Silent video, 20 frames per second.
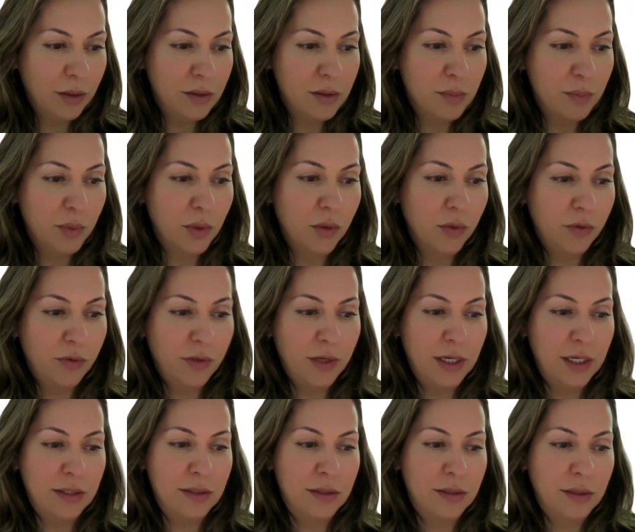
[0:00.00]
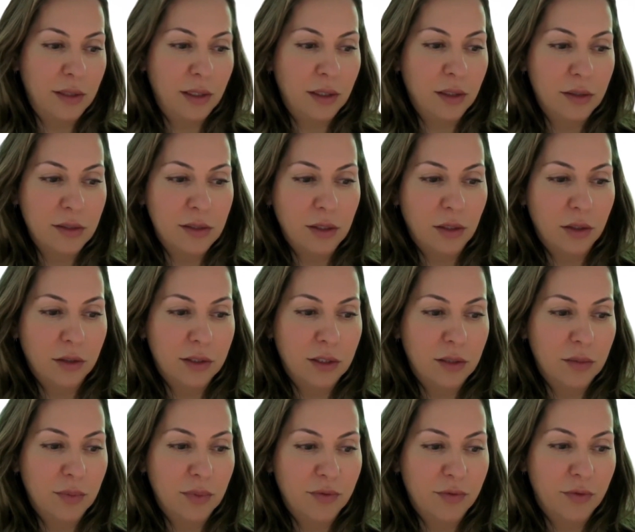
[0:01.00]
both as a
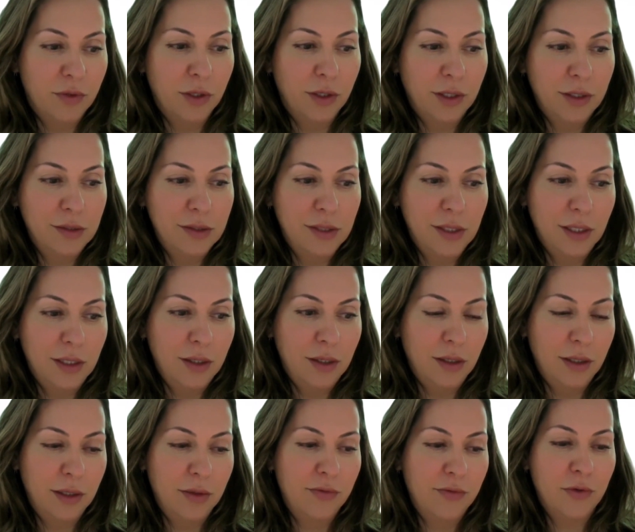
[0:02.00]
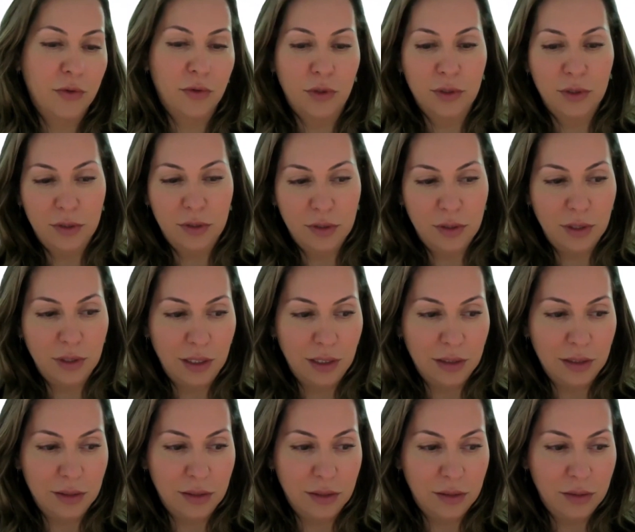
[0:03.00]
consultant before nextdata and, of course,
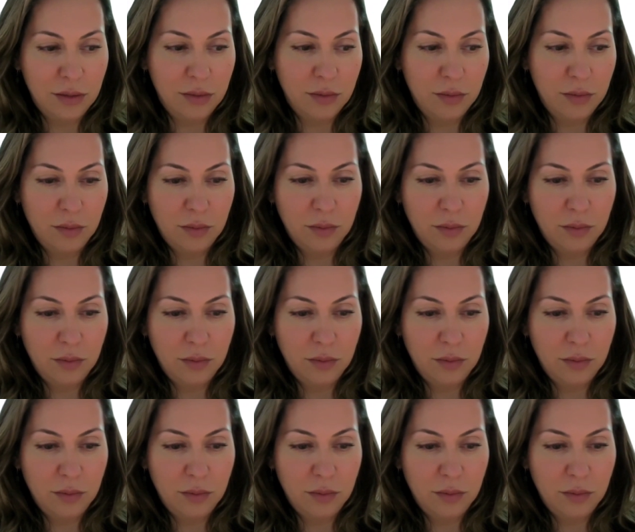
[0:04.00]
as